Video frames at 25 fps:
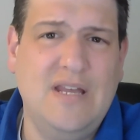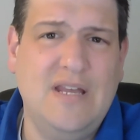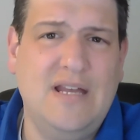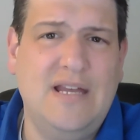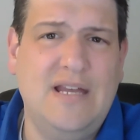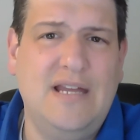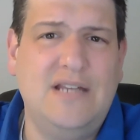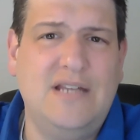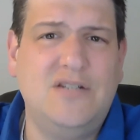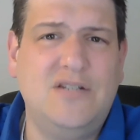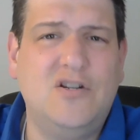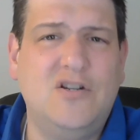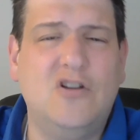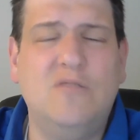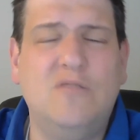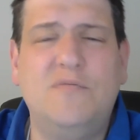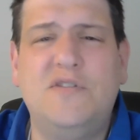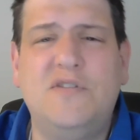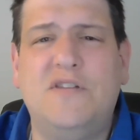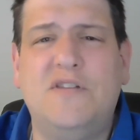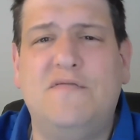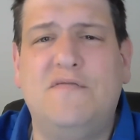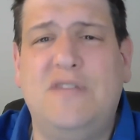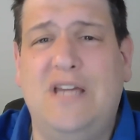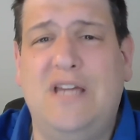In terms
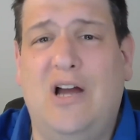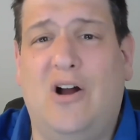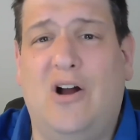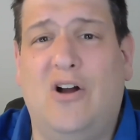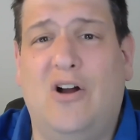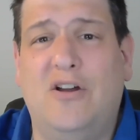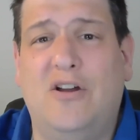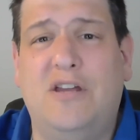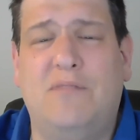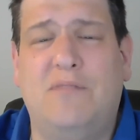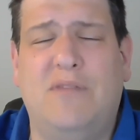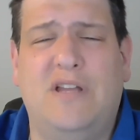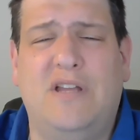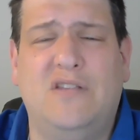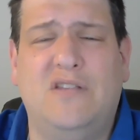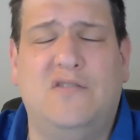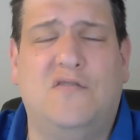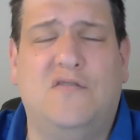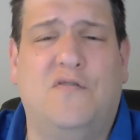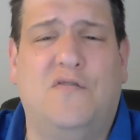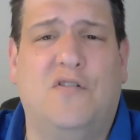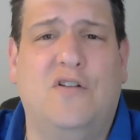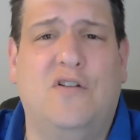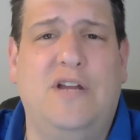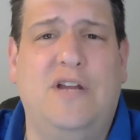of the arguments
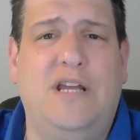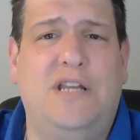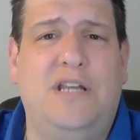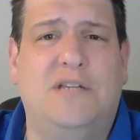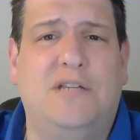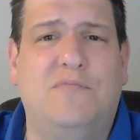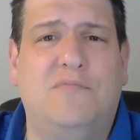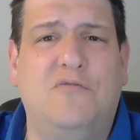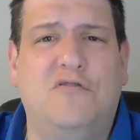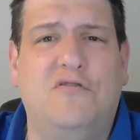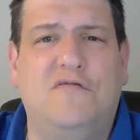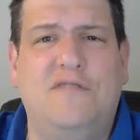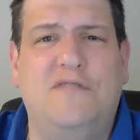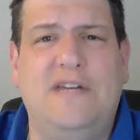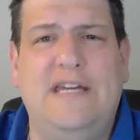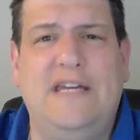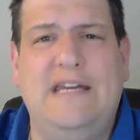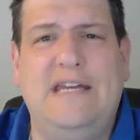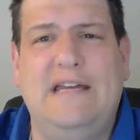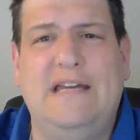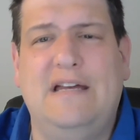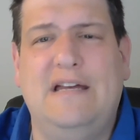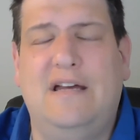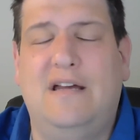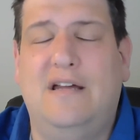for each
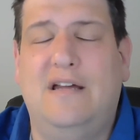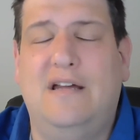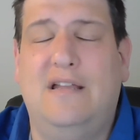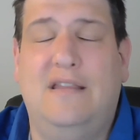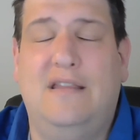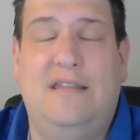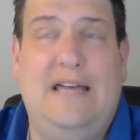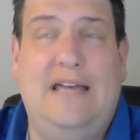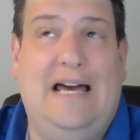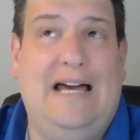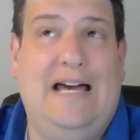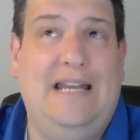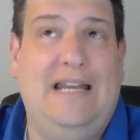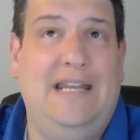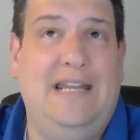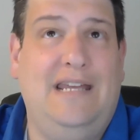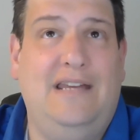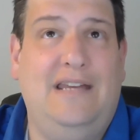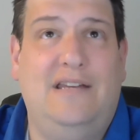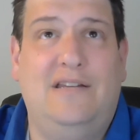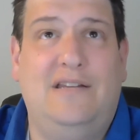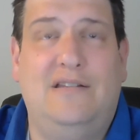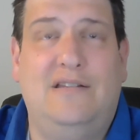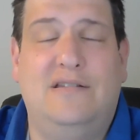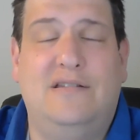movie, that
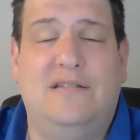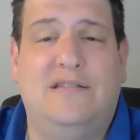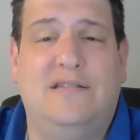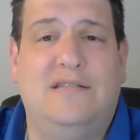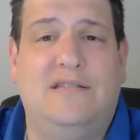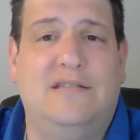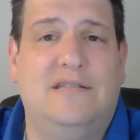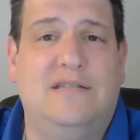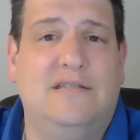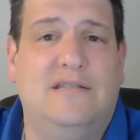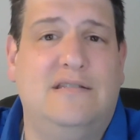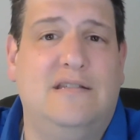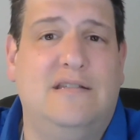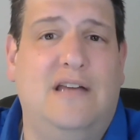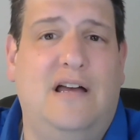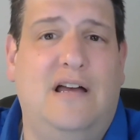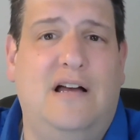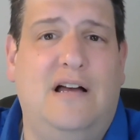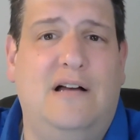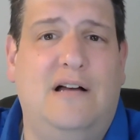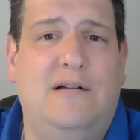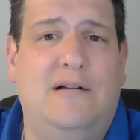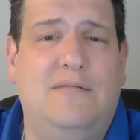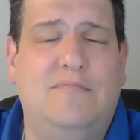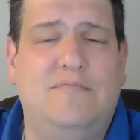is
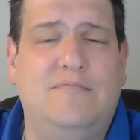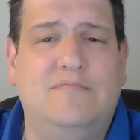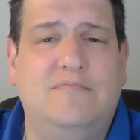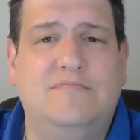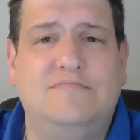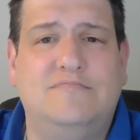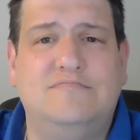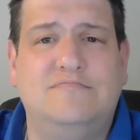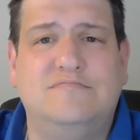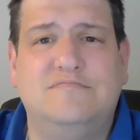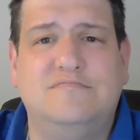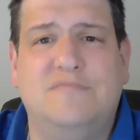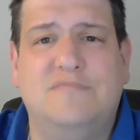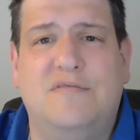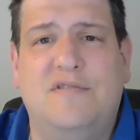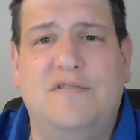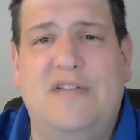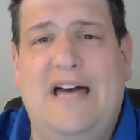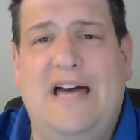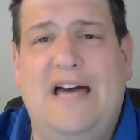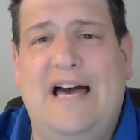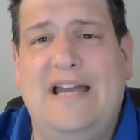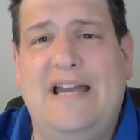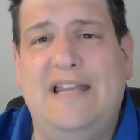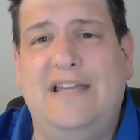a
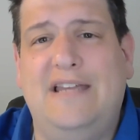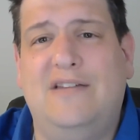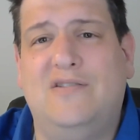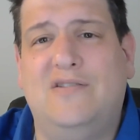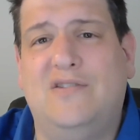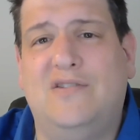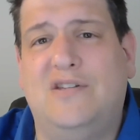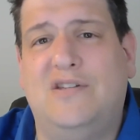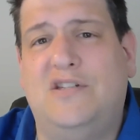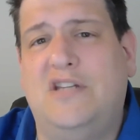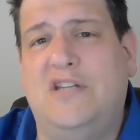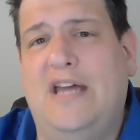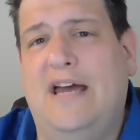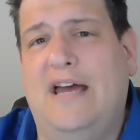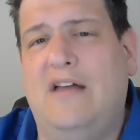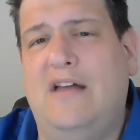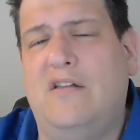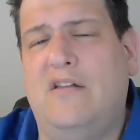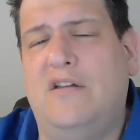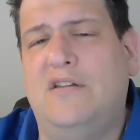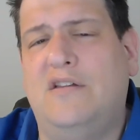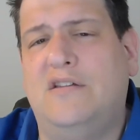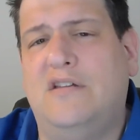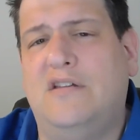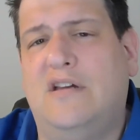
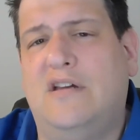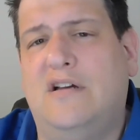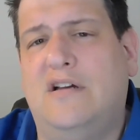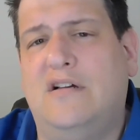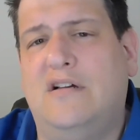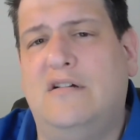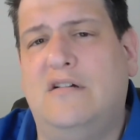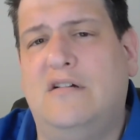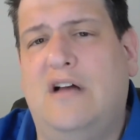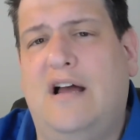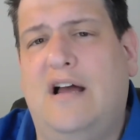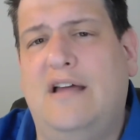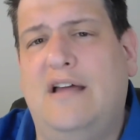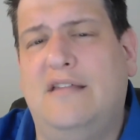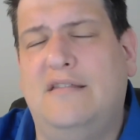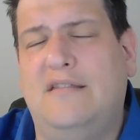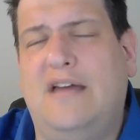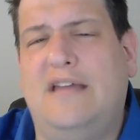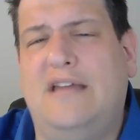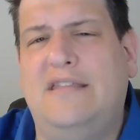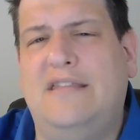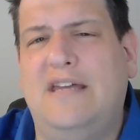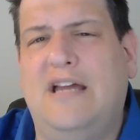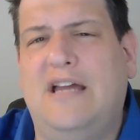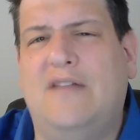challenge. I
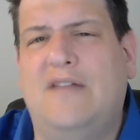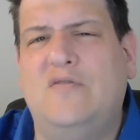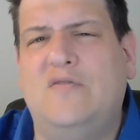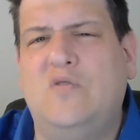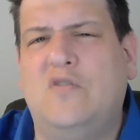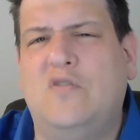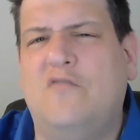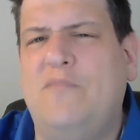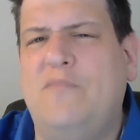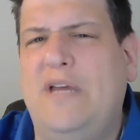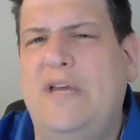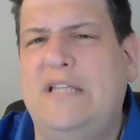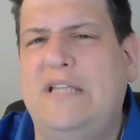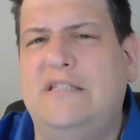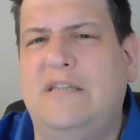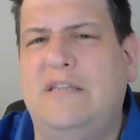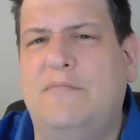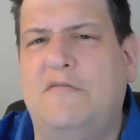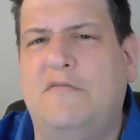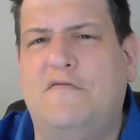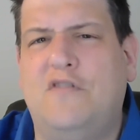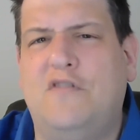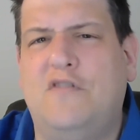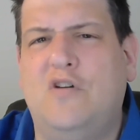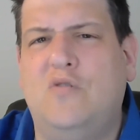think I've sort of made some
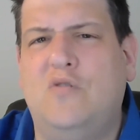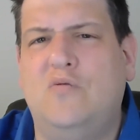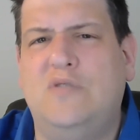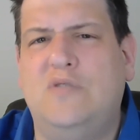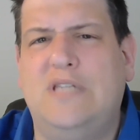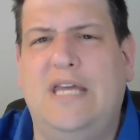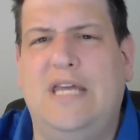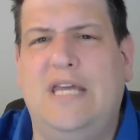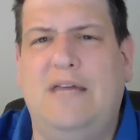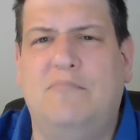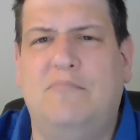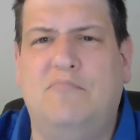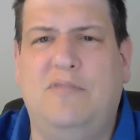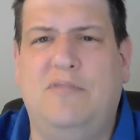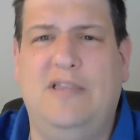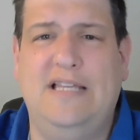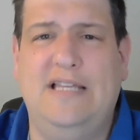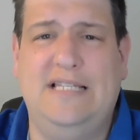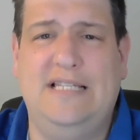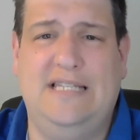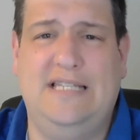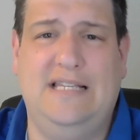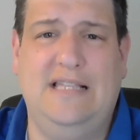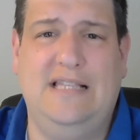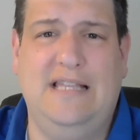of those
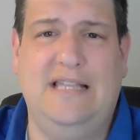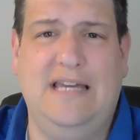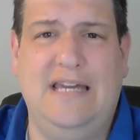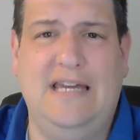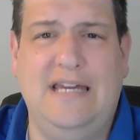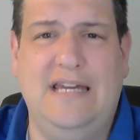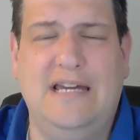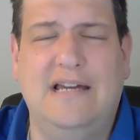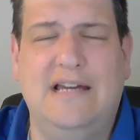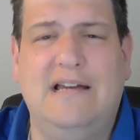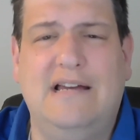implicitly,